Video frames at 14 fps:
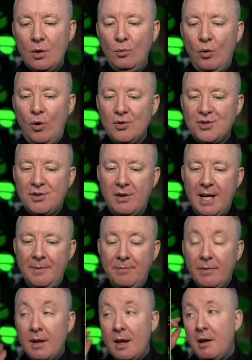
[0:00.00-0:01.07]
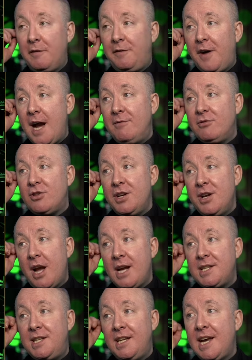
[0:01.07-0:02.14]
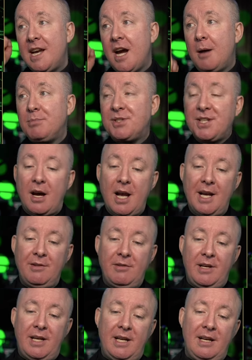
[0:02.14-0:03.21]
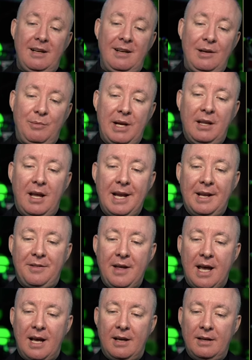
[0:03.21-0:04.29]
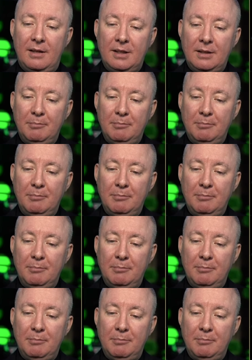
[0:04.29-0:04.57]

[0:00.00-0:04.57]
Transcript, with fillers: Wall Street, 598 upside. Hey, we like that.